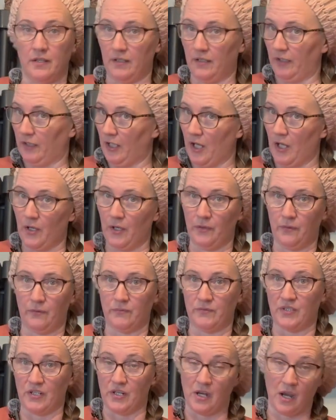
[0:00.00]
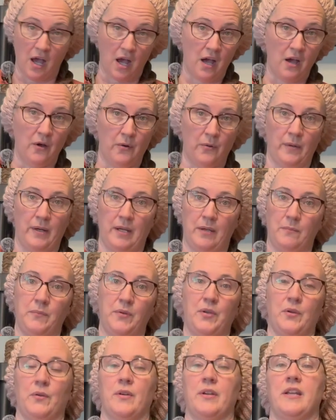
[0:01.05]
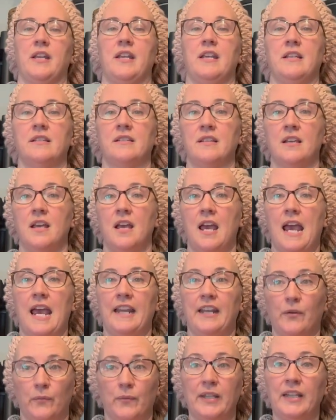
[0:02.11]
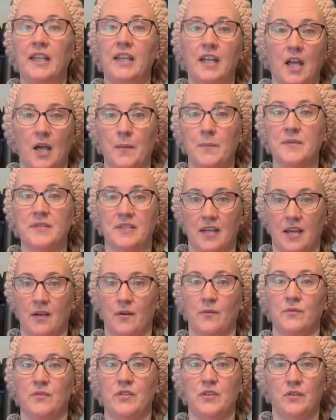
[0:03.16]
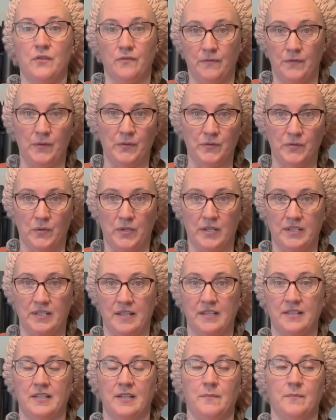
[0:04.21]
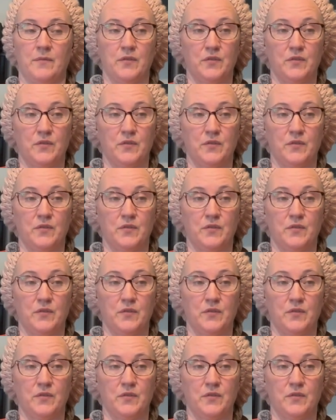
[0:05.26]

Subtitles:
low to no impurities, and it really comes down to your filtering system.